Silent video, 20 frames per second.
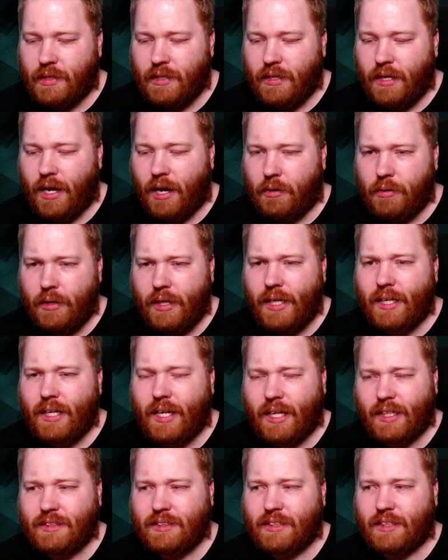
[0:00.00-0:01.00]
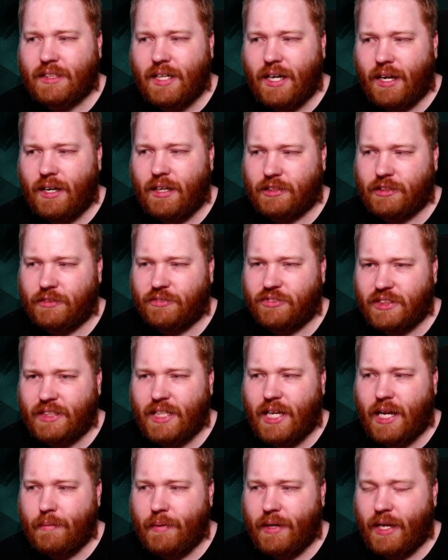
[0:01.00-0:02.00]
I really like the colors of this
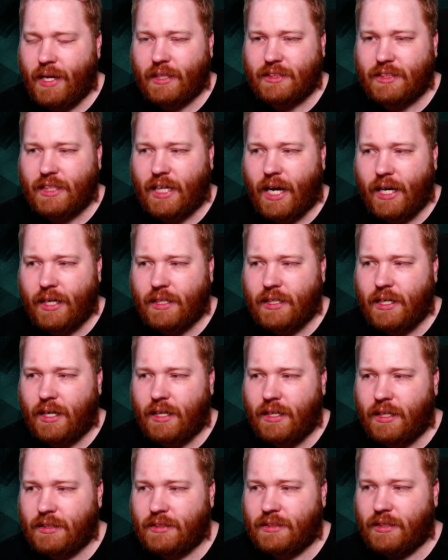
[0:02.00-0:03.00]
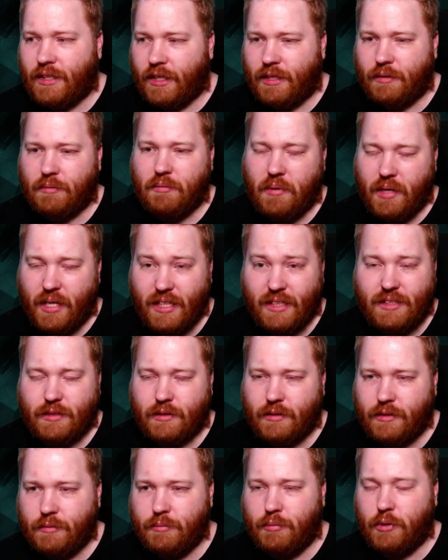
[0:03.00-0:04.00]
anime, like the eye colors, like
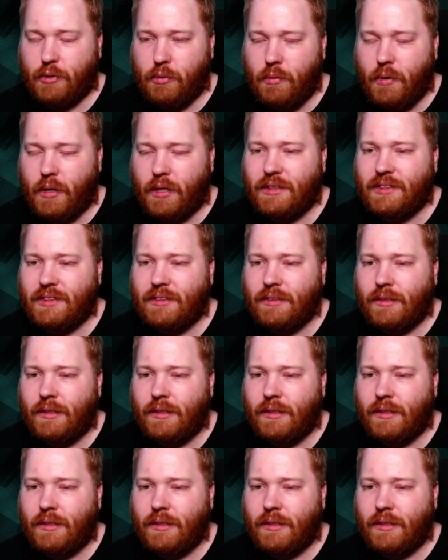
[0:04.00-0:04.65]
the blue ones.